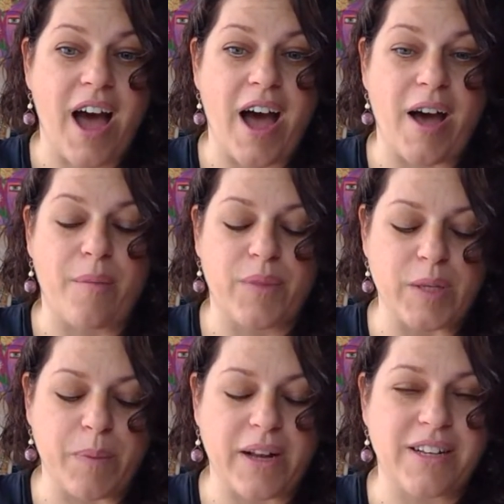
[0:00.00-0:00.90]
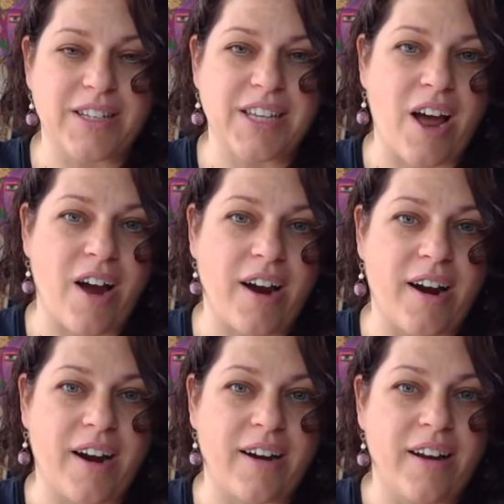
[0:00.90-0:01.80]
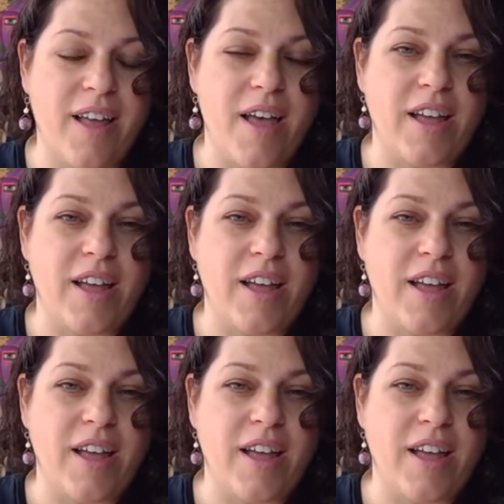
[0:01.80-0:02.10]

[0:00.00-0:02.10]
Um, these buttons are